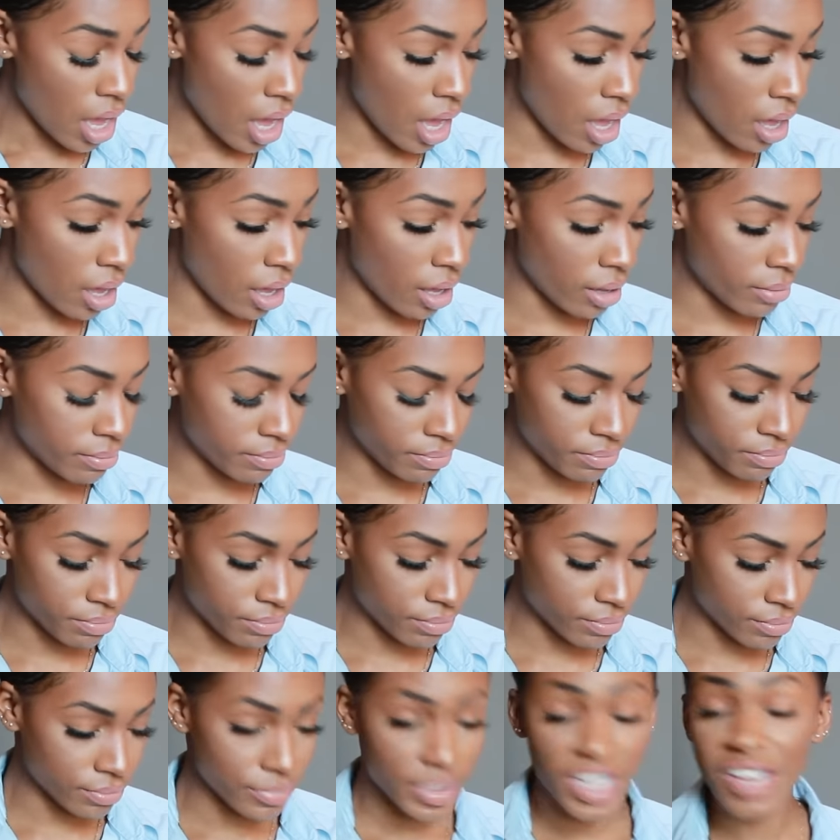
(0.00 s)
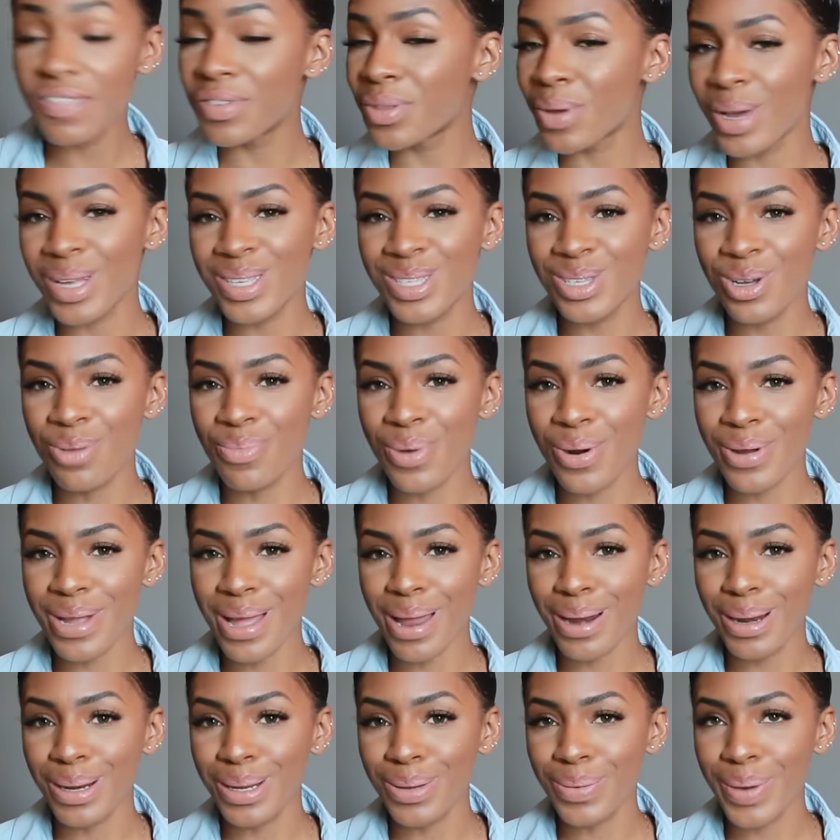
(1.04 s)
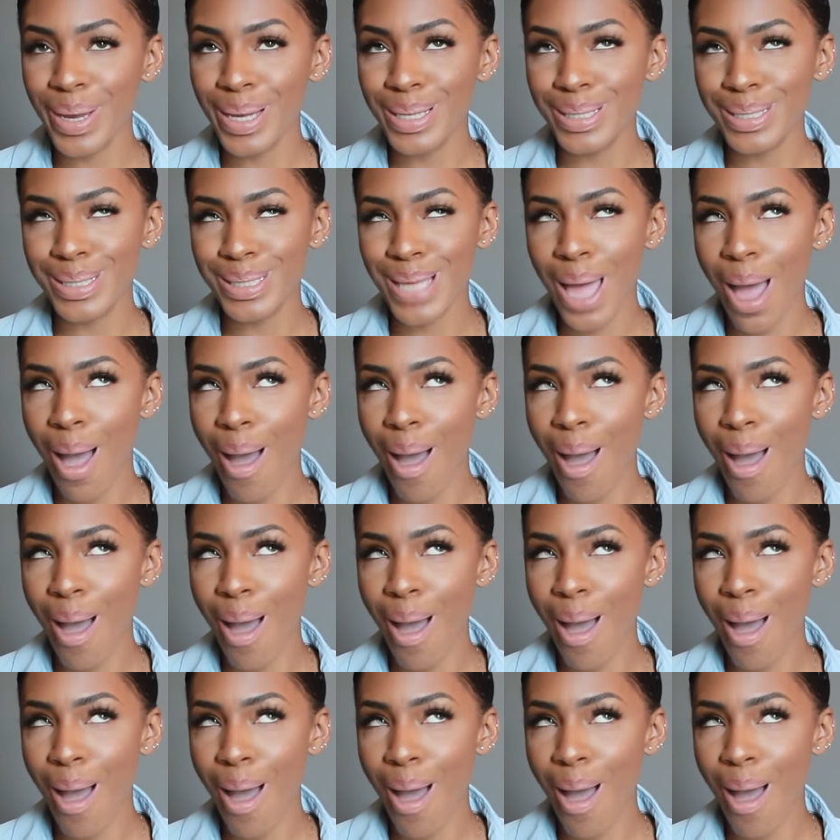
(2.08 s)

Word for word: Um, even though I still broke out anyways.